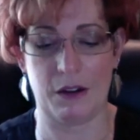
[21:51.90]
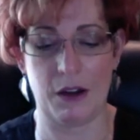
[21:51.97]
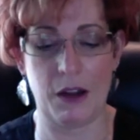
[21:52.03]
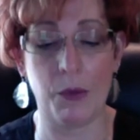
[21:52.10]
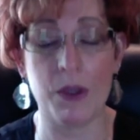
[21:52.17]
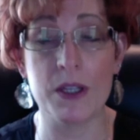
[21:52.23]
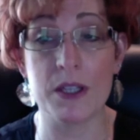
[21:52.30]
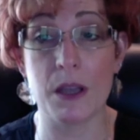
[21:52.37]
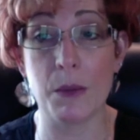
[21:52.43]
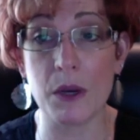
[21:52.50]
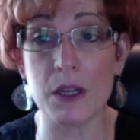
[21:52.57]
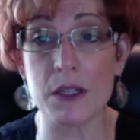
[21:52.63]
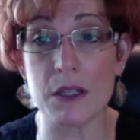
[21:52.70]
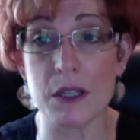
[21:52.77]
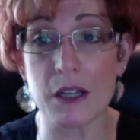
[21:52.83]
when
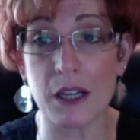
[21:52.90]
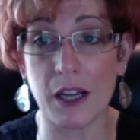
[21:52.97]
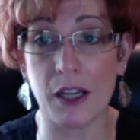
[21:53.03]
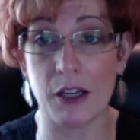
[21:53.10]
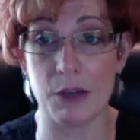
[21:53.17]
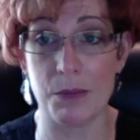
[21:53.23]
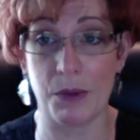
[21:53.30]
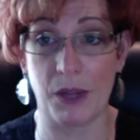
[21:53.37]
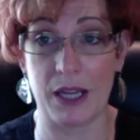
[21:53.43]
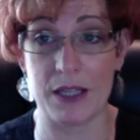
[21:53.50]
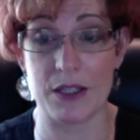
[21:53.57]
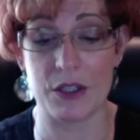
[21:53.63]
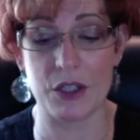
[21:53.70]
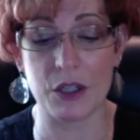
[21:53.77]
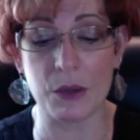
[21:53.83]
someone is looking at your
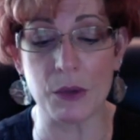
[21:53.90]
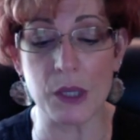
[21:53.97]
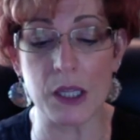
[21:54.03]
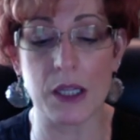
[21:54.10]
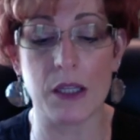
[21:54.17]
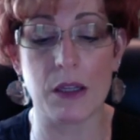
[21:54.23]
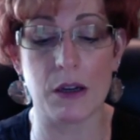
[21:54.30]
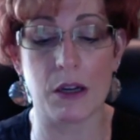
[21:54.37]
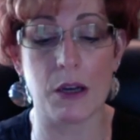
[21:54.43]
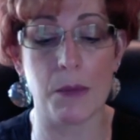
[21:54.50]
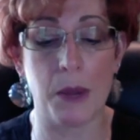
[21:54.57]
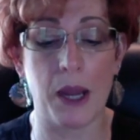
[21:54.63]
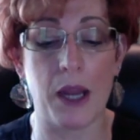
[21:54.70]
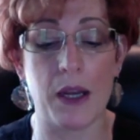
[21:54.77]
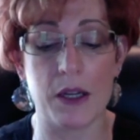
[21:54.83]
place, do you really think they're going to
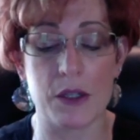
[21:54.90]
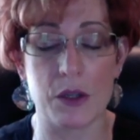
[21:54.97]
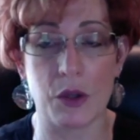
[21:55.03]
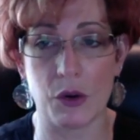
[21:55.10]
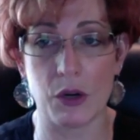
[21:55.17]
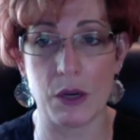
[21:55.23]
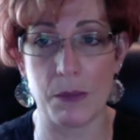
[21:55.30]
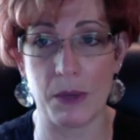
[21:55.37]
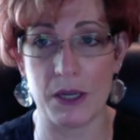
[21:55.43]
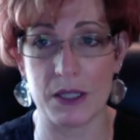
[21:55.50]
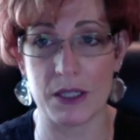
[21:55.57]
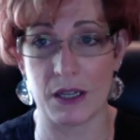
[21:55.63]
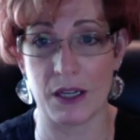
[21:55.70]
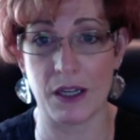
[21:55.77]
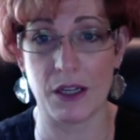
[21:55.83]
pay an extra
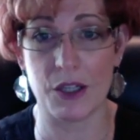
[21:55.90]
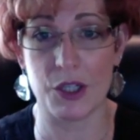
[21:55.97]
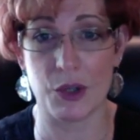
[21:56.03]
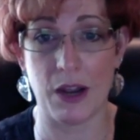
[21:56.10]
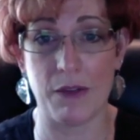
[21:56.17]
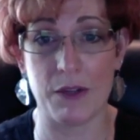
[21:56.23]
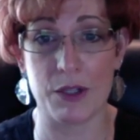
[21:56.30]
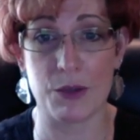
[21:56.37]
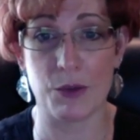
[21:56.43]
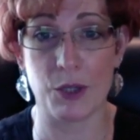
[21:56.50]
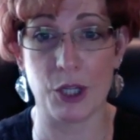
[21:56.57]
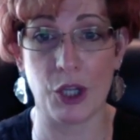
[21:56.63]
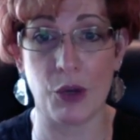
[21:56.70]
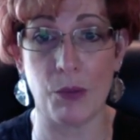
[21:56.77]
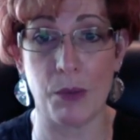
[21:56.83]
$30 a night because you have this
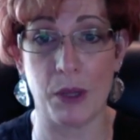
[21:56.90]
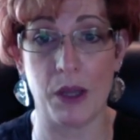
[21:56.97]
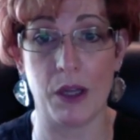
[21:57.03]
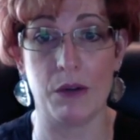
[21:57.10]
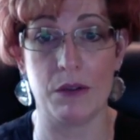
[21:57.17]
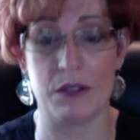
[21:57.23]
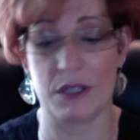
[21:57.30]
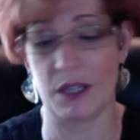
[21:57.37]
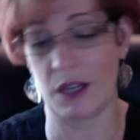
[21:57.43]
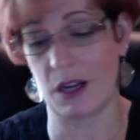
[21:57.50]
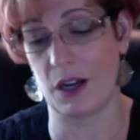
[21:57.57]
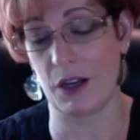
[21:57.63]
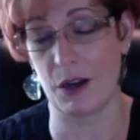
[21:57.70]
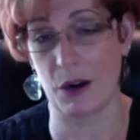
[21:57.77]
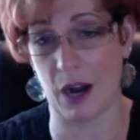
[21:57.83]
really cute pillow
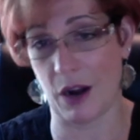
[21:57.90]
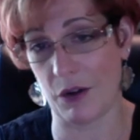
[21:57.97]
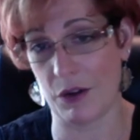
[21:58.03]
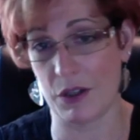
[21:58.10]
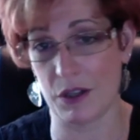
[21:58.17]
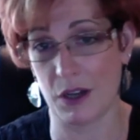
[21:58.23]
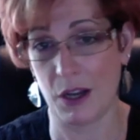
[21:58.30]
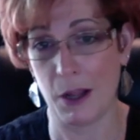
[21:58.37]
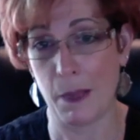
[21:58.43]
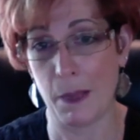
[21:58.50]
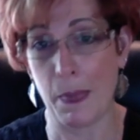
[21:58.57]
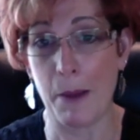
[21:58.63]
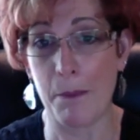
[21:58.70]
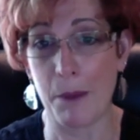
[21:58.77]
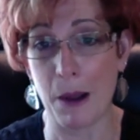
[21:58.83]
sitting on your couch?
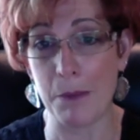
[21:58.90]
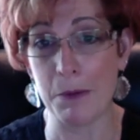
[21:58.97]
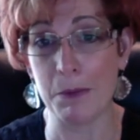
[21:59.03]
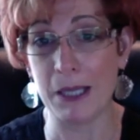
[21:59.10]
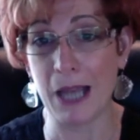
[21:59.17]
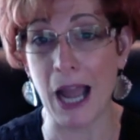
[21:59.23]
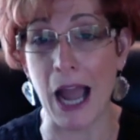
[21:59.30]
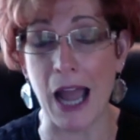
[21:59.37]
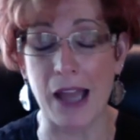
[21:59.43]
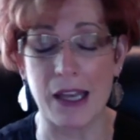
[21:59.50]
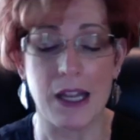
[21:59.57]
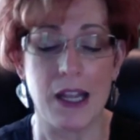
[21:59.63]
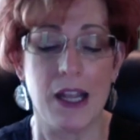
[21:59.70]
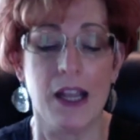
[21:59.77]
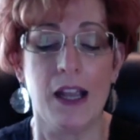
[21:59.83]
Probably not.
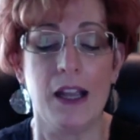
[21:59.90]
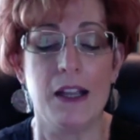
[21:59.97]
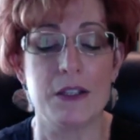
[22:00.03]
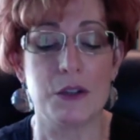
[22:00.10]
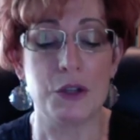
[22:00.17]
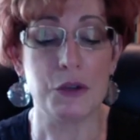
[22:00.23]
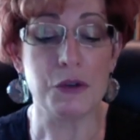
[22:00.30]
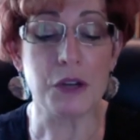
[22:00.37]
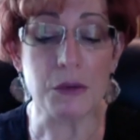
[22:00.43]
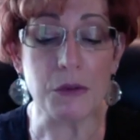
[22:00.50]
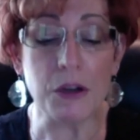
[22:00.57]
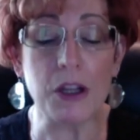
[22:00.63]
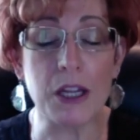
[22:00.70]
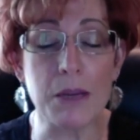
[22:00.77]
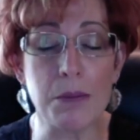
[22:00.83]
So you can
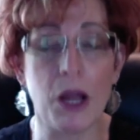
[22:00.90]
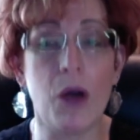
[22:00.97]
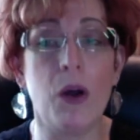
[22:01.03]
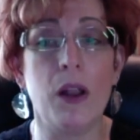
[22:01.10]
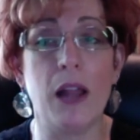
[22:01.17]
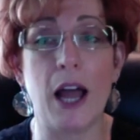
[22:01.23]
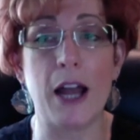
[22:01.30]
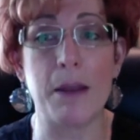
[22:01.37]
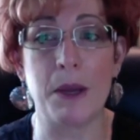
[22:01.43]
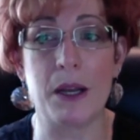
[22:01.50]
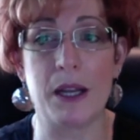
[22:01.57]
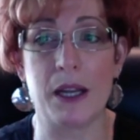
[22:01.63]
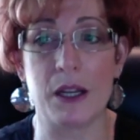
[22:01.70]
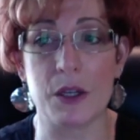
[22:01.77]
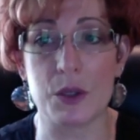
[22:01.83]
really blow a lot of
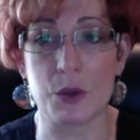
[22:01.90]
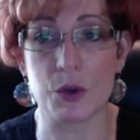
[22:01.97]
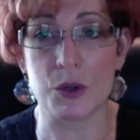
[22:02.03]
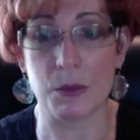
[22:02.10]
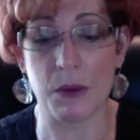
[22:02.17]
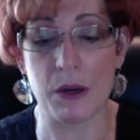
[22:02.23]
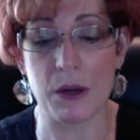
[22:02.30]
money in short-term